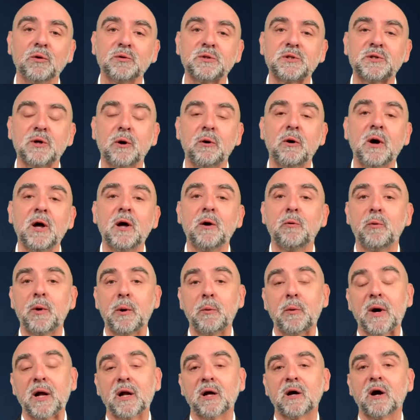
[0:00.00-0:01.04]
So we
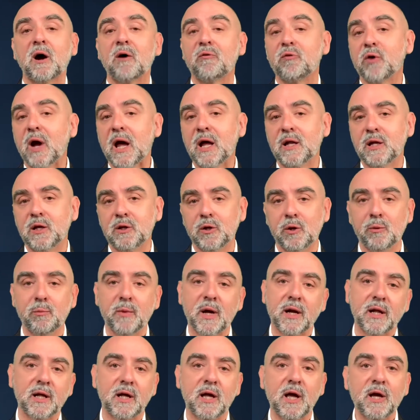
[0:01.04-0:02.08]
want to cover any new
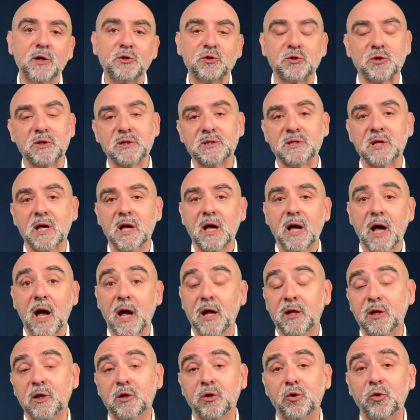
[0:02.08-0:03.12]
medications,
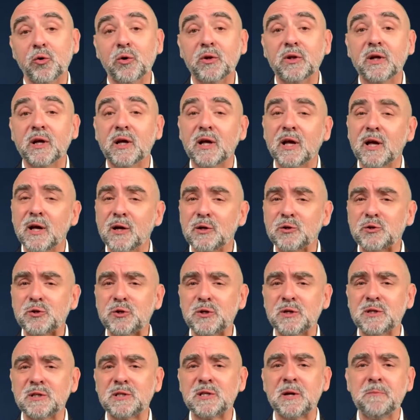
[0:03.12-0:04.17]
any new
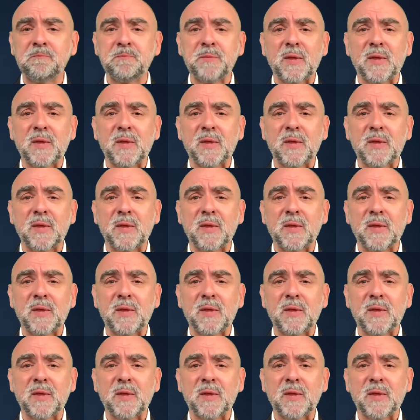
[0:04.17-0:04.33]
indications,